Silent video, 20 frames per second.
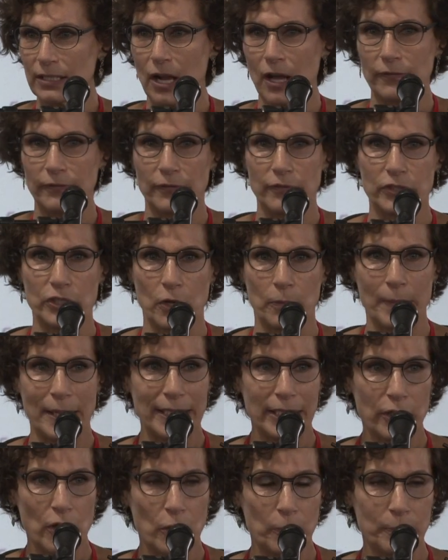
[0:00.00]
and off of so
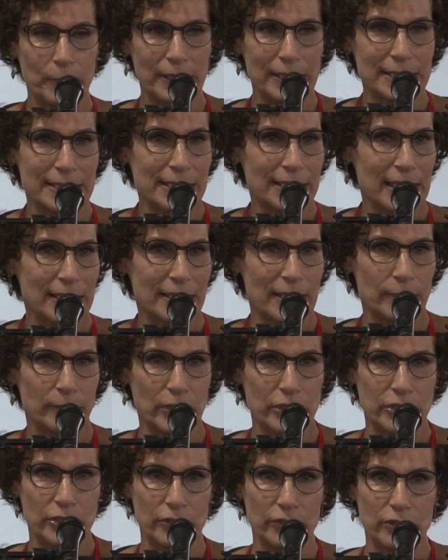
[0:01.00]
many opiates, get them
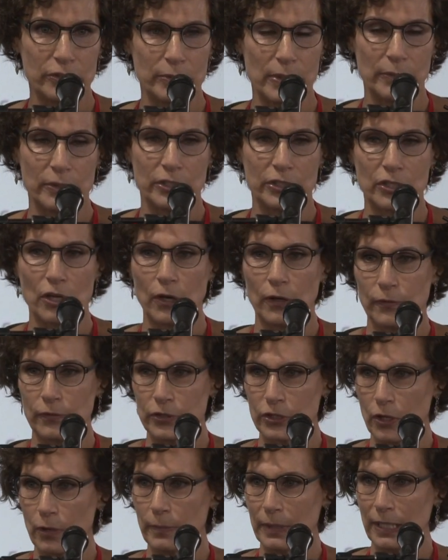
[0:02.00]
reduced, we would solve
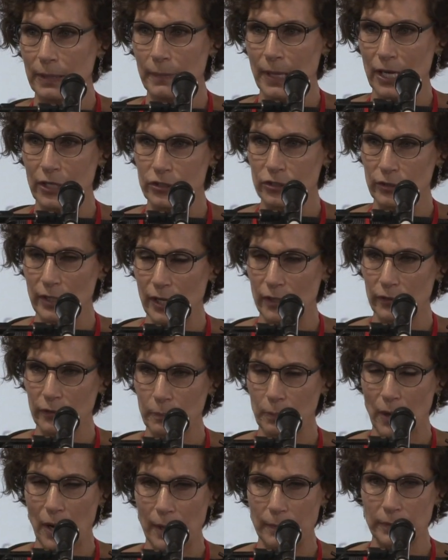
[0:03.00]
so many major health
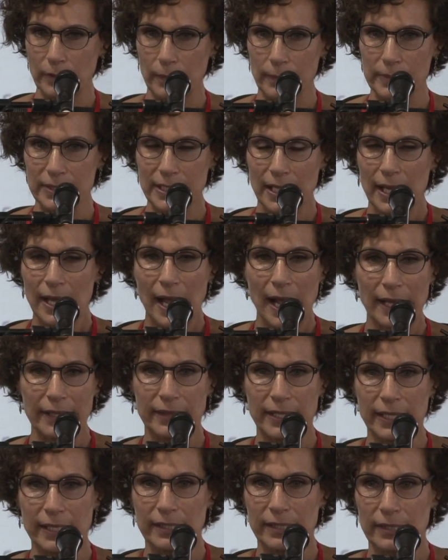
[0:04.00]
problems. I
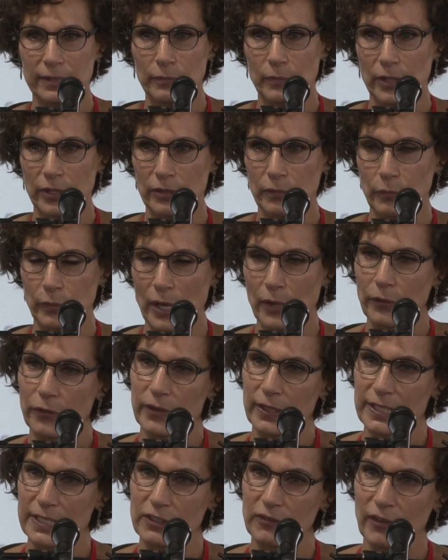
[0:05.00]
think that one of the
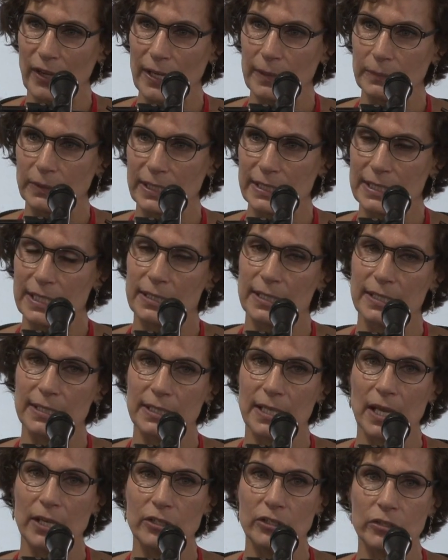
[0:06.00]
wealthiest families in this
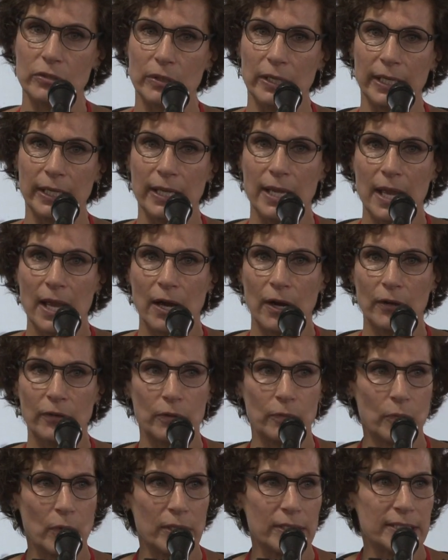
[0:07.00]
country are
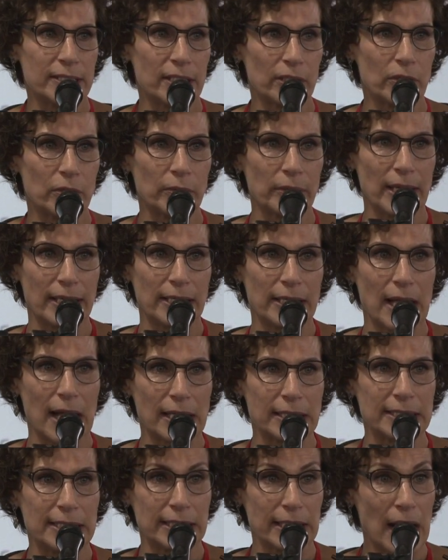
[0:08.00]
the ones that created
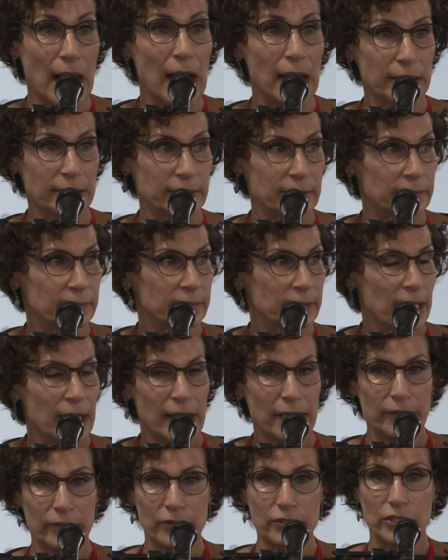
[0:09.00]
OxyContin,
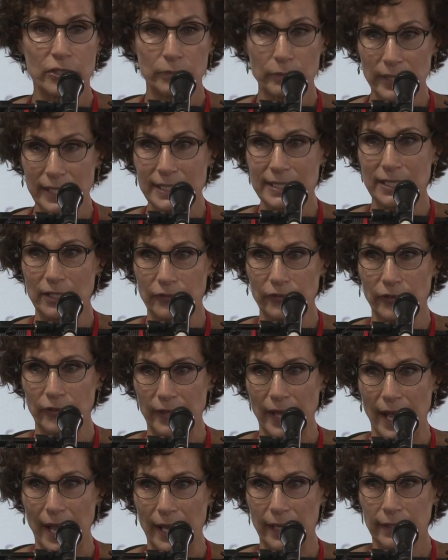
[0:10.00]
and there's a reason for
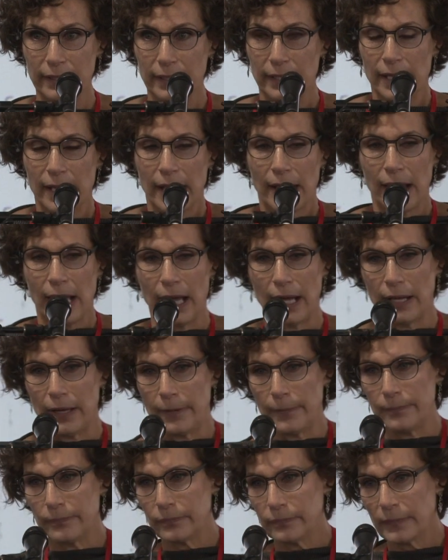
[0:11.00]
that.
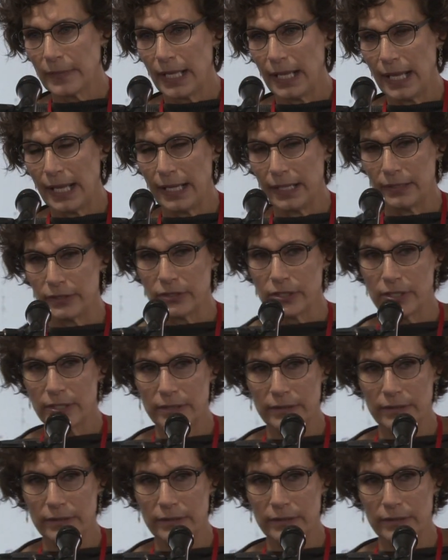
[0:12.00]
Um, and